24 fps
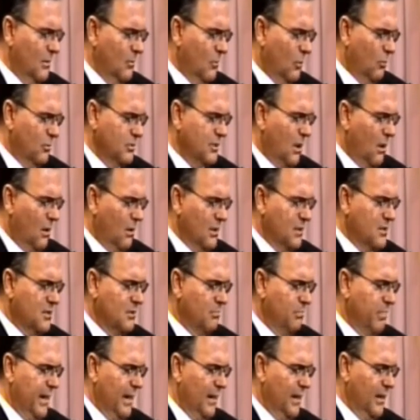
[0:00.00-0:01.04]
what was called a
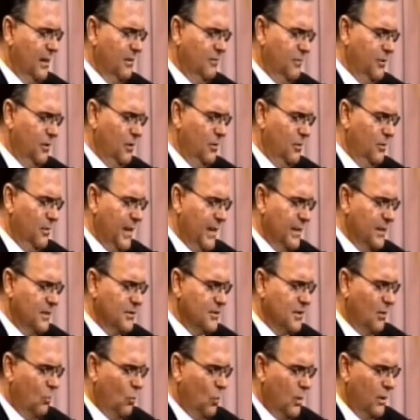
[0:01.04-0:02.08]
Sabellian view, that
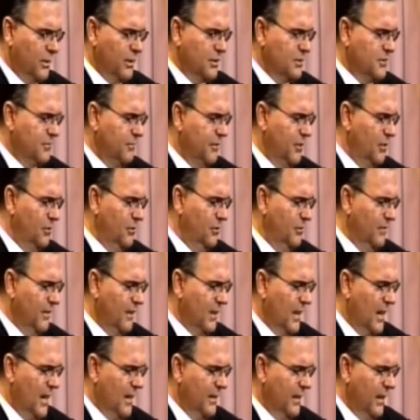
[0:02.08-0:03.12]
is, a oneness view of the
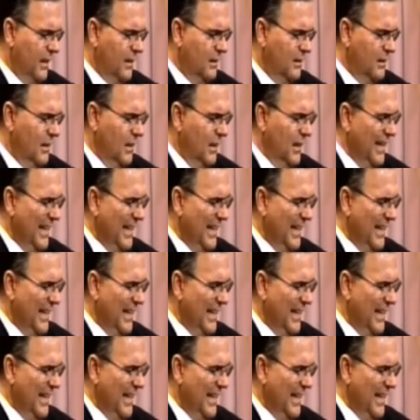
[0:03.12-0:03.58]
Godhead.